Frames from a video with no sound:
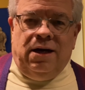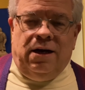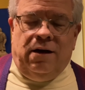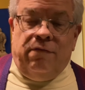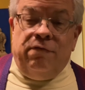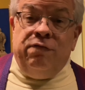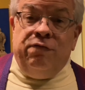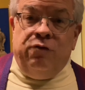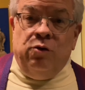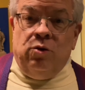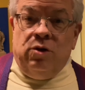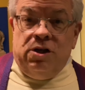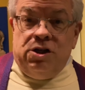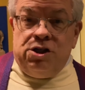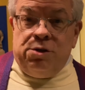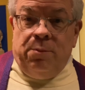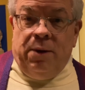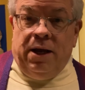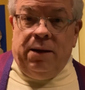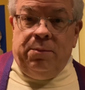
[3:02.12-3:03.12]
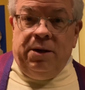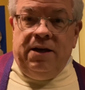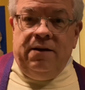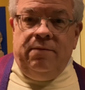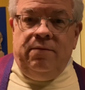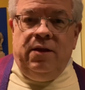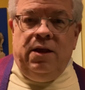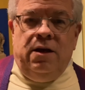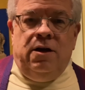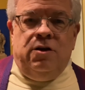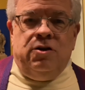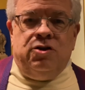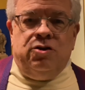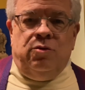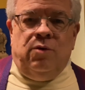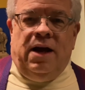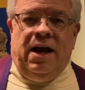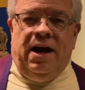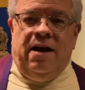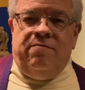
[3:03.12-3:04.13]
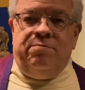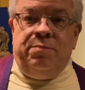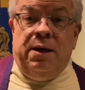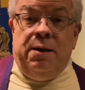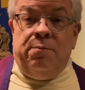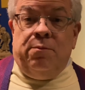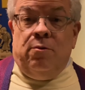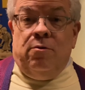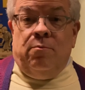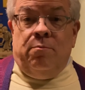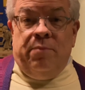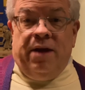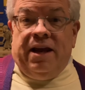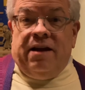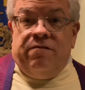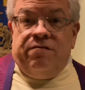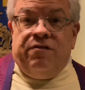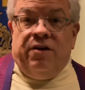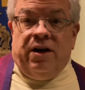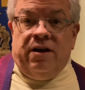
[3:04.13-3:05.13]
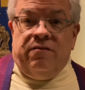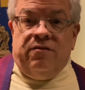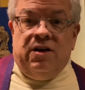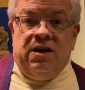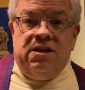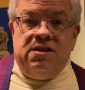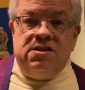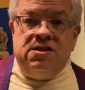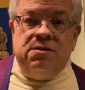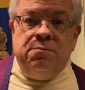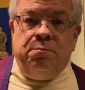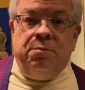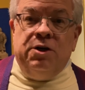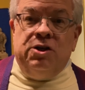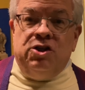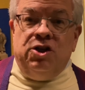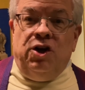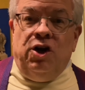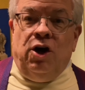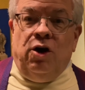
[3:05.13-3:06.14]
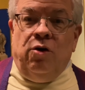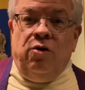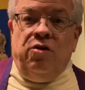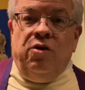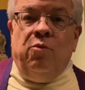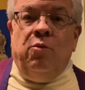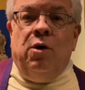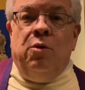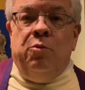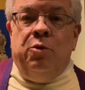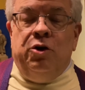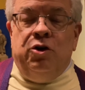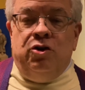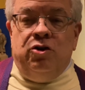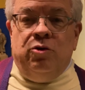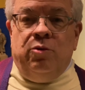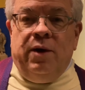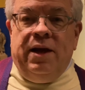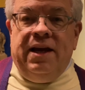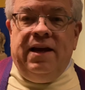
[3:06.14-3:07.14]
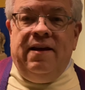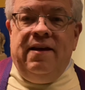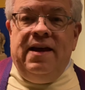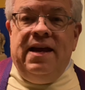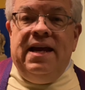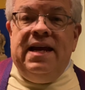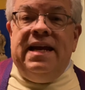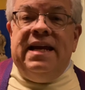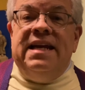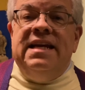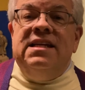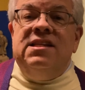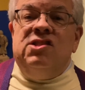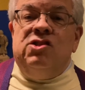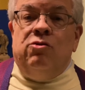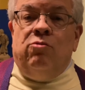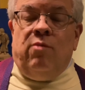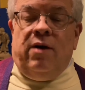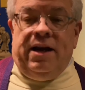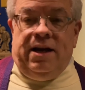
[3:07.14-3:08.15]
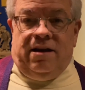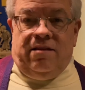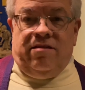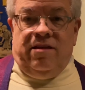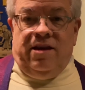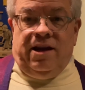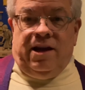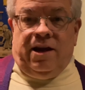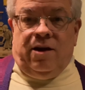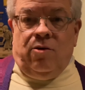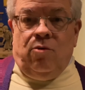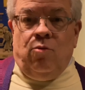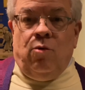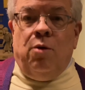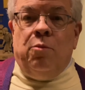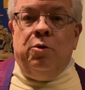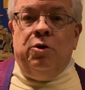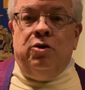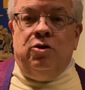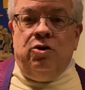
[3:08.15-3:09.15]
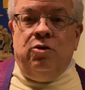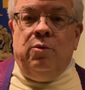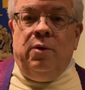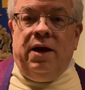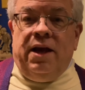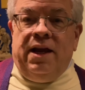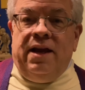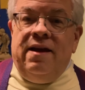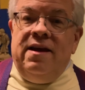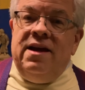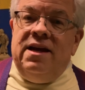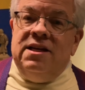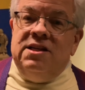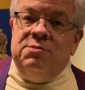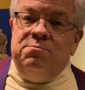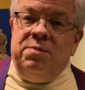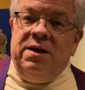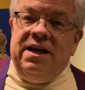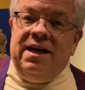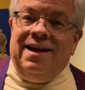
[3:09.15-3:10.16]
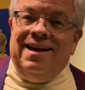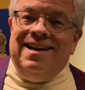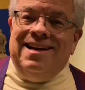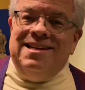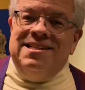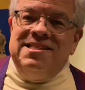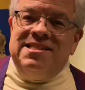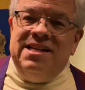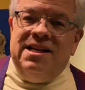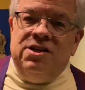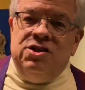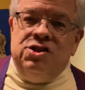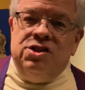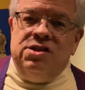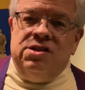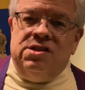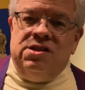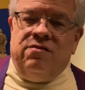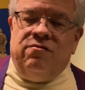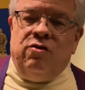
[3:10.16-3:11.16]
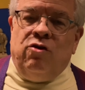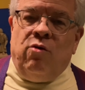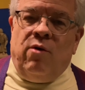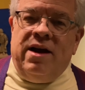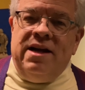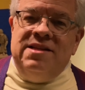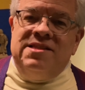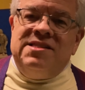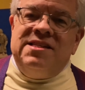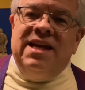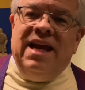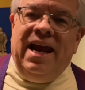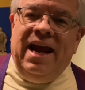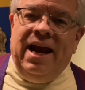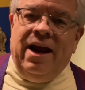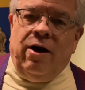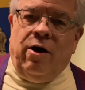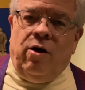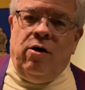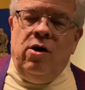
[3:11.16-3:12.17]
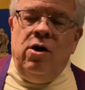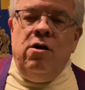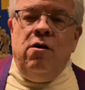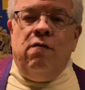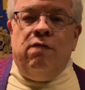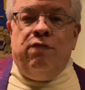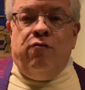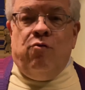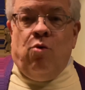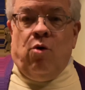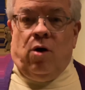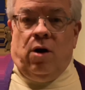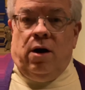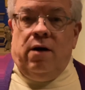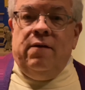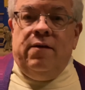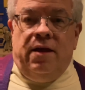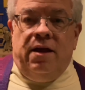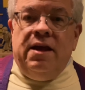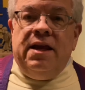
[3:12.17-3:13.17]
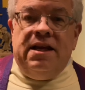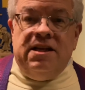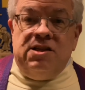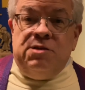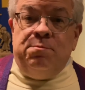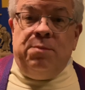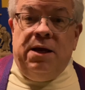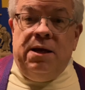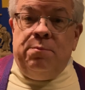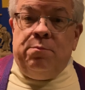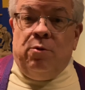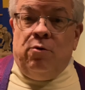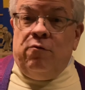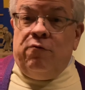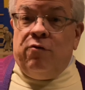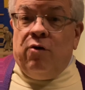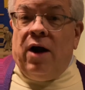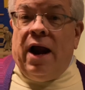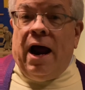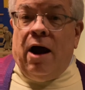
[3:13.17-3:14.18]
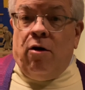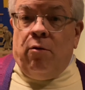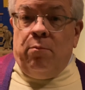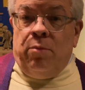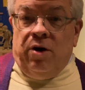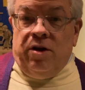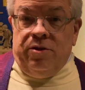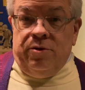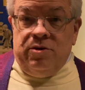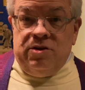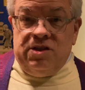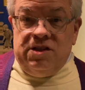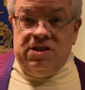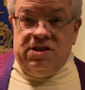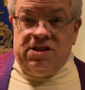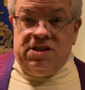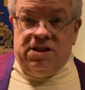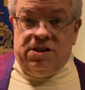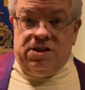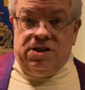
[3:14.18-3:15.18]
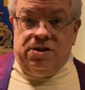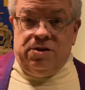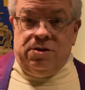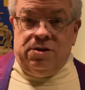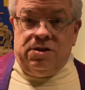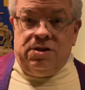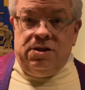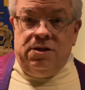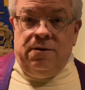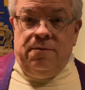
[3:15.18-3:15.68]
foolish maybe, to have people make fun of us, but to know that what we're doing is the right thing? What we're doing is being an extensions of Christ's care for his people, for our brothers and sisters.